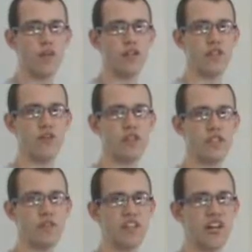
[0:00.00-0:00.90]
We do
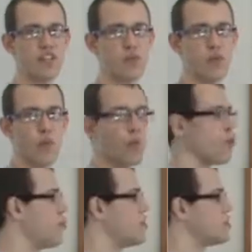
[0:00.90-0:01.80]
this because
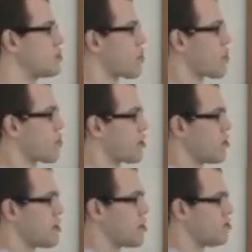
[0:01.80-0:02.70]
this is where we're
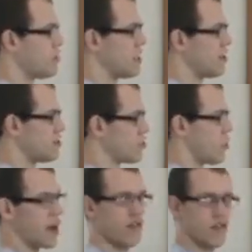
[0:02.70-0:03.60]
going to be completing the
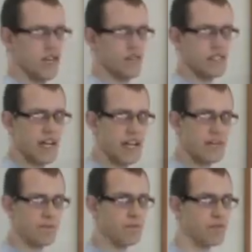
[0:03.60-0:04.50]
square on the left side.
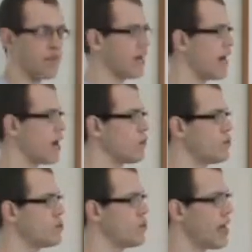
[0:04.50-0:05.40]
And how
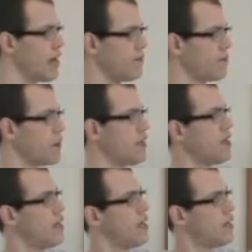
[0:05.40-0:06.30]
we do that
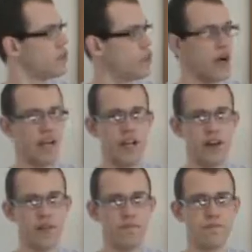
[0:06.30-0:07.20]
is right
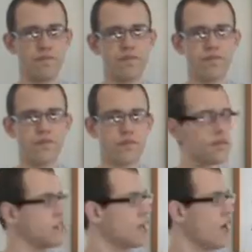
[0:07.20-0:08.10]
here.
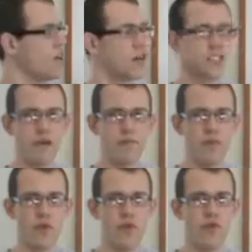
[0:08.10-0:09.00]
Step
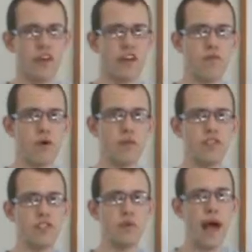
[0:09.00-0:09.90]
number 3, we
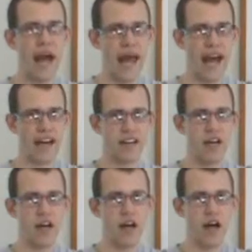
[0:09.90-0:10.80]
want to add
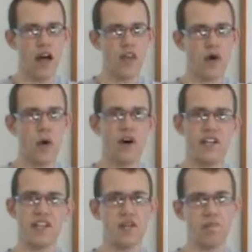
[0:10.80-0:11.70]
the
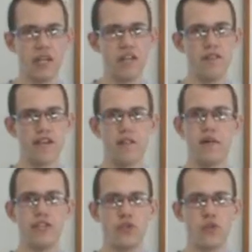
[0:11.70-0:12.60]
quantity b
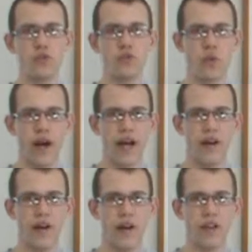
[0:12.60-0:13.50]
divided by 2
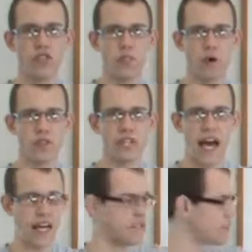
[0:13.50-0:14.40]
squared to both
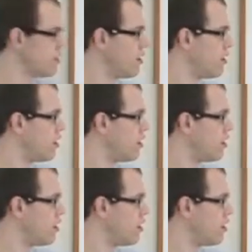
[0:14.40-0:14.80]
sides.